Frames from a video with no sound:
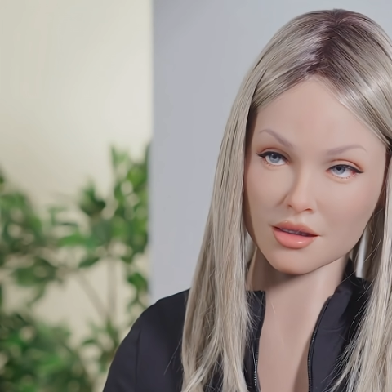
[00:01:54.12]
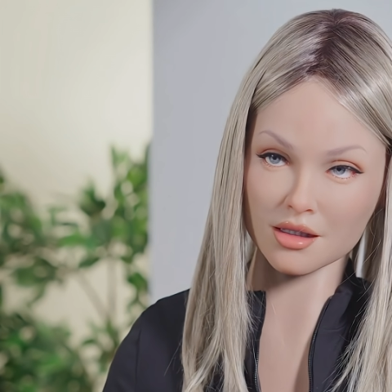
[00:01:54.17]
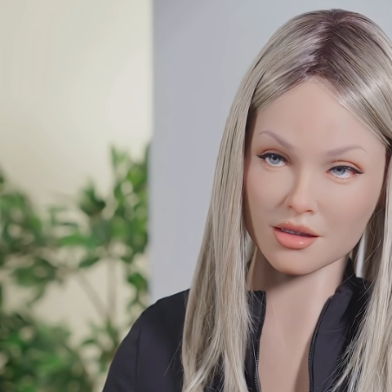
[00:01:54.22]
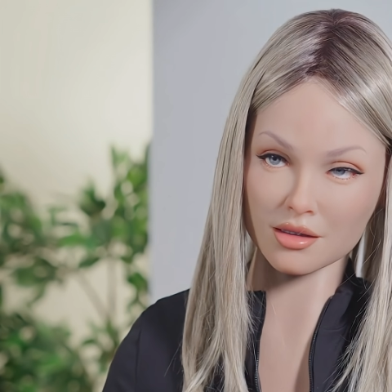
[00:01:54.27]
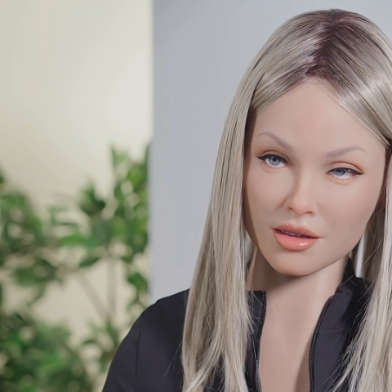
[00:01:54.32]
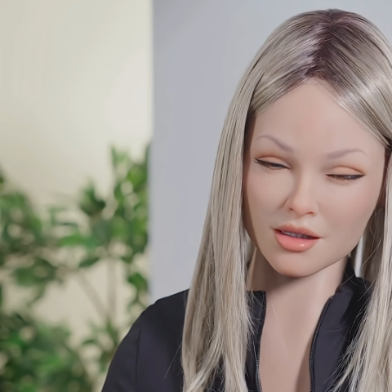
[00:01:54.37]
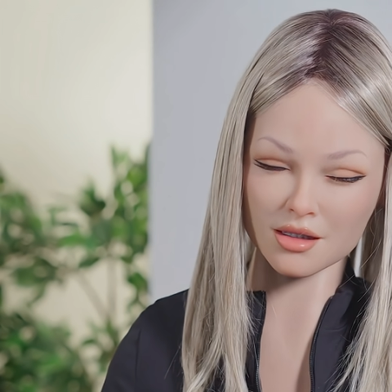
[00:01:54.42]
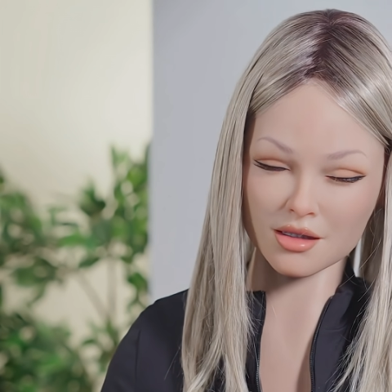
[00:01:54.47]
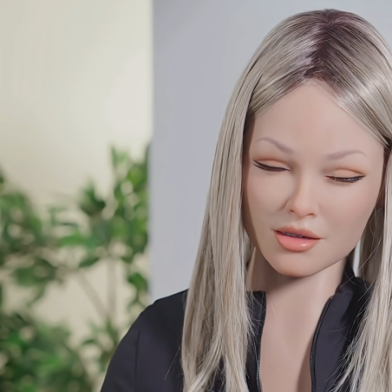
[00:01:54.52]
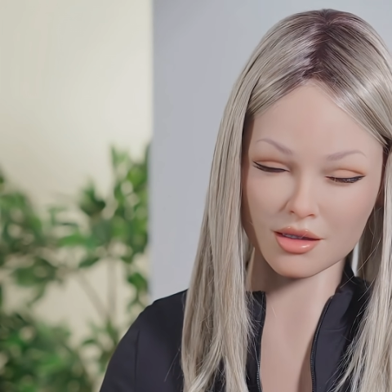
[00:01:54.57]

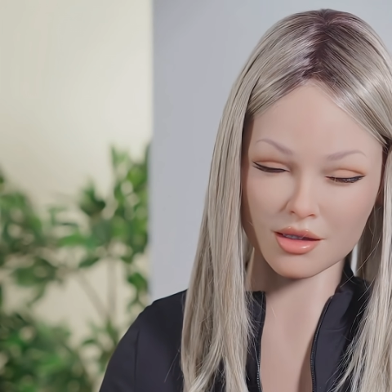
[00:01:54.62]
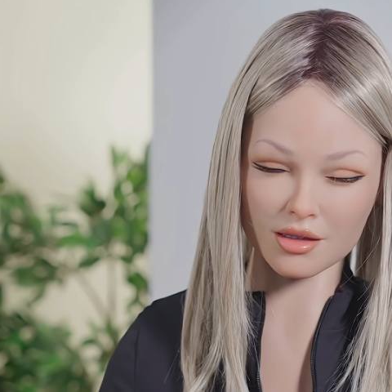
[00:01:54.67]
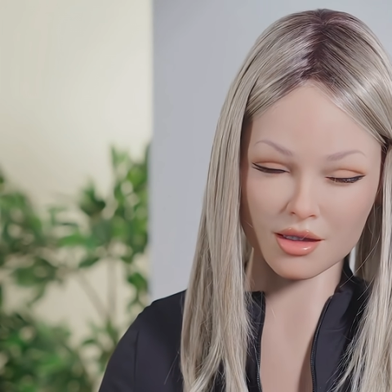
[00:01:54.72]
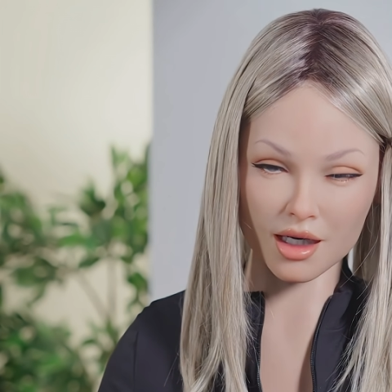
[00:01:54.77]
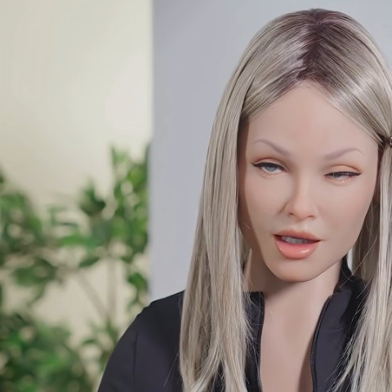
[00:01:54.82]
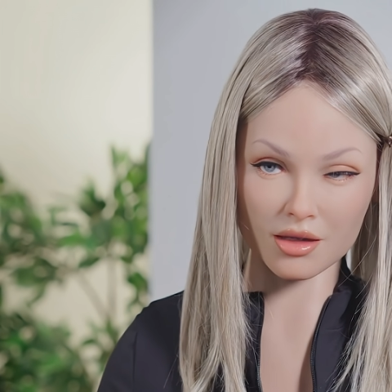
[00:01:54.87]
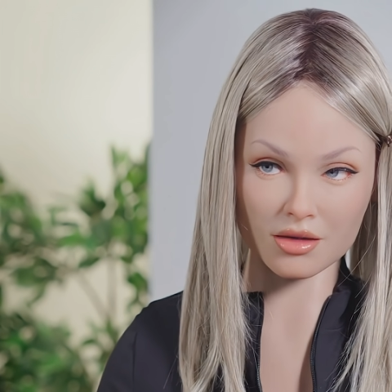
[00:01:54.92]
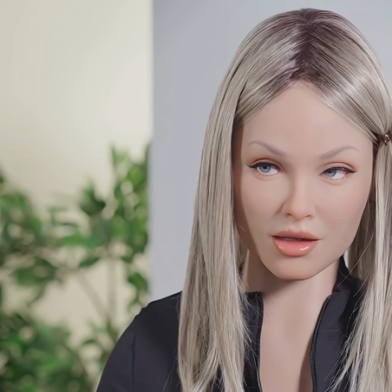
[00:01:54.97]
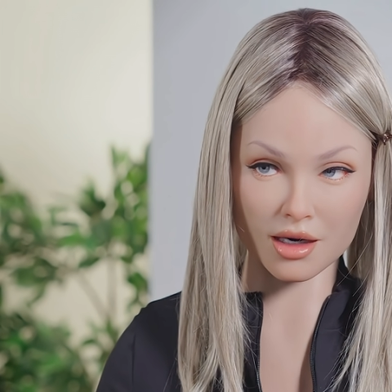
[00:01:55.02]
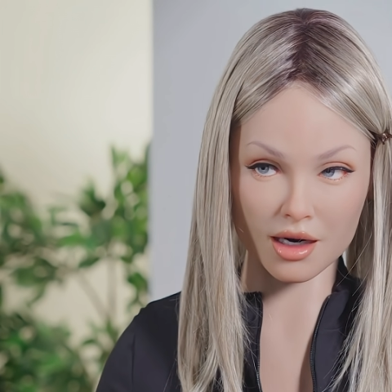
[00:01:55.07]
Your
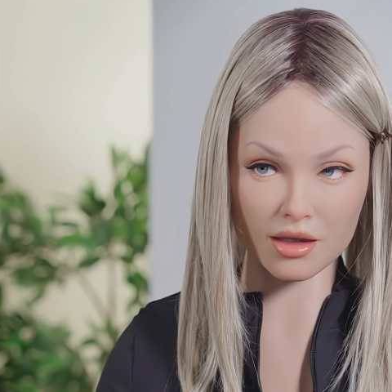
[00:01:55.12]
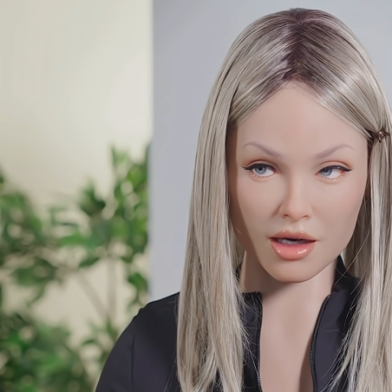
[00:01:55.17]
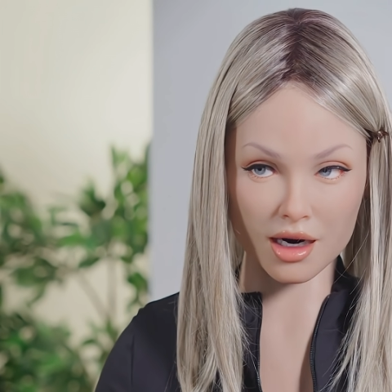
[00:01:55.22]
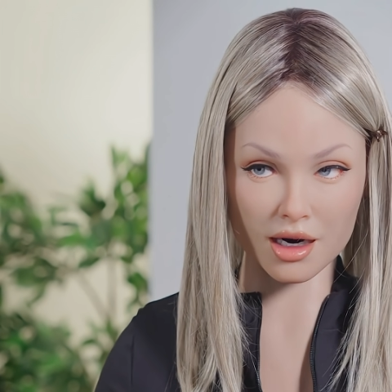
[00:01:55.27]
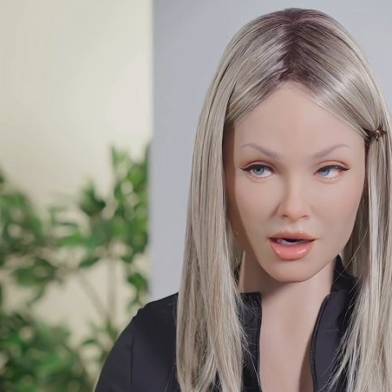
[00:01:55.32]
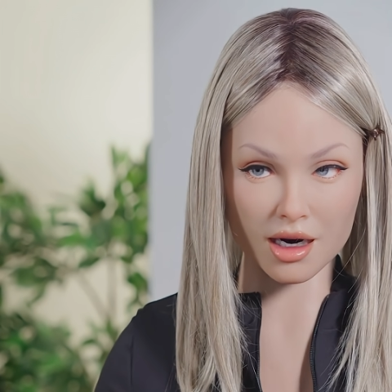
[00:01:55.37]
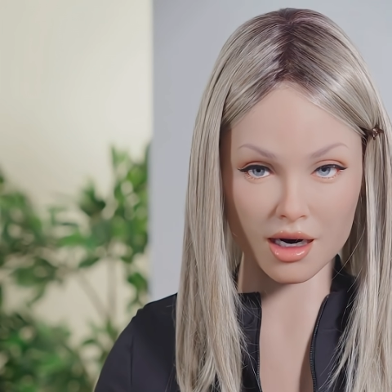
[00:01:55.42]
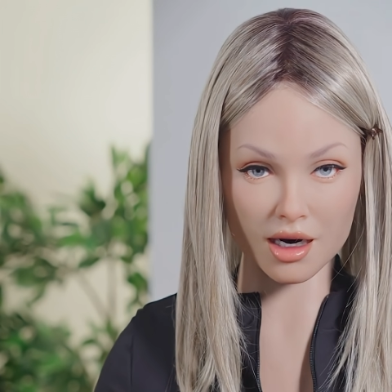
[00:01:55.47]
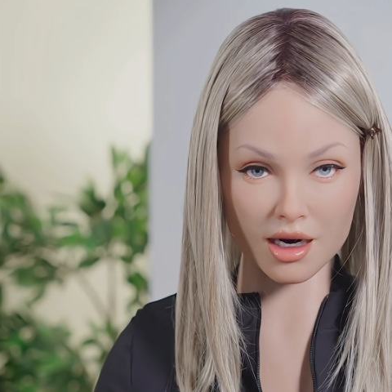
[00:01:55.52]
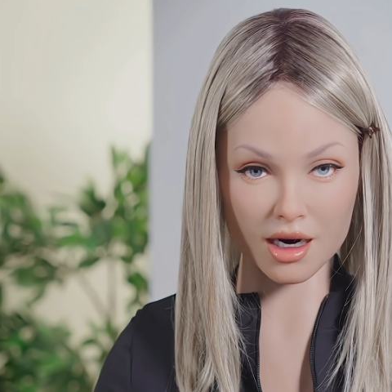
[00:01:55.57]
creativity,
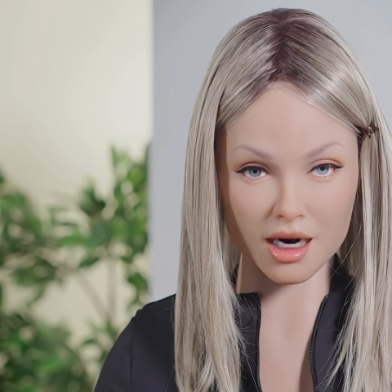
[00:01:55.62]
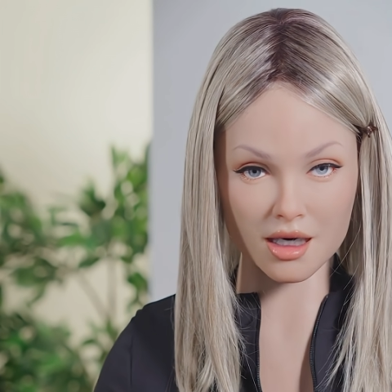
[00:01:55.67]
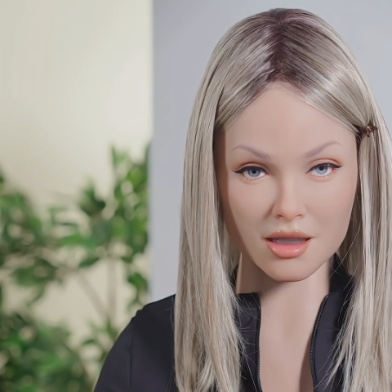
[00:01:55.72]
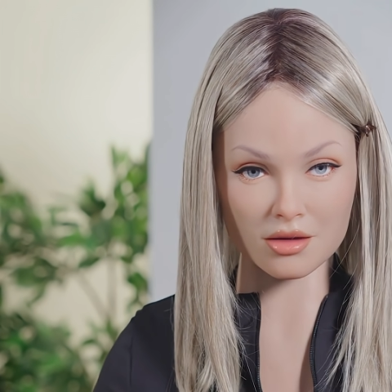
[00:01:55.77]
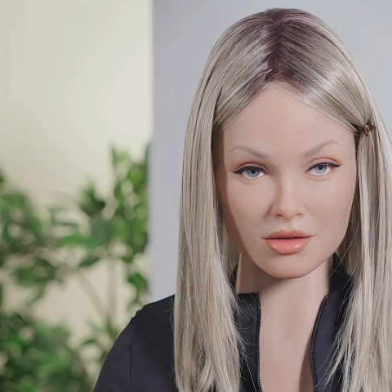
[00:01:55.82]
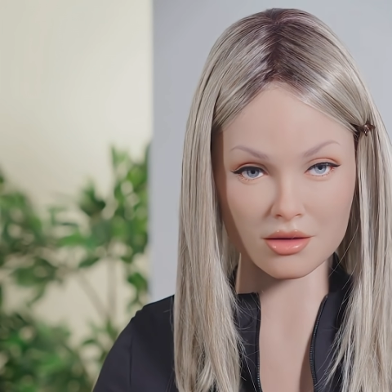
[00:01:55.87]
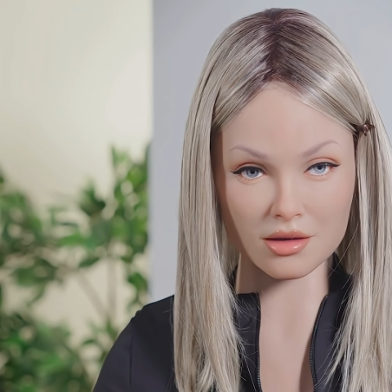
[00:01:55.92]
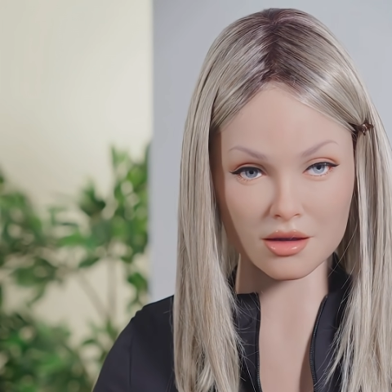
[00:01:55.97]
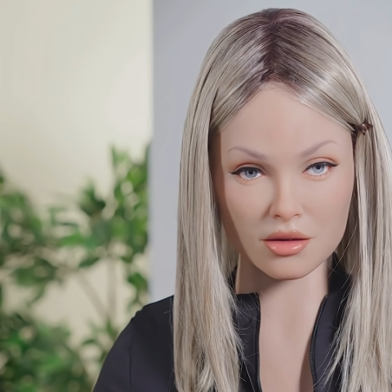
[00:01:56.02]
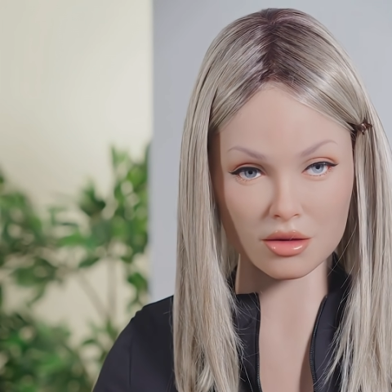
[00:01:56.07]

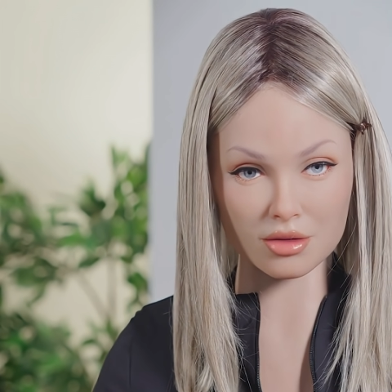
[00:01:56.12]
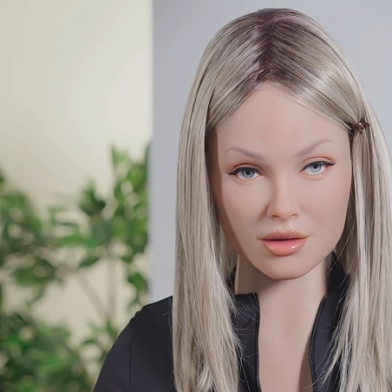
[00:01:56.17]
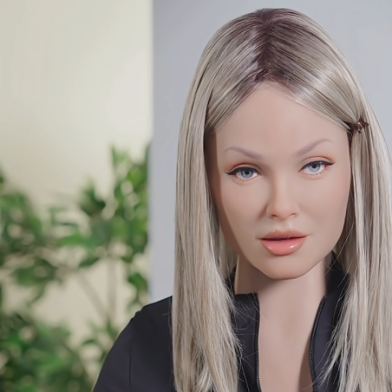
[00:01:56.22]
emotions,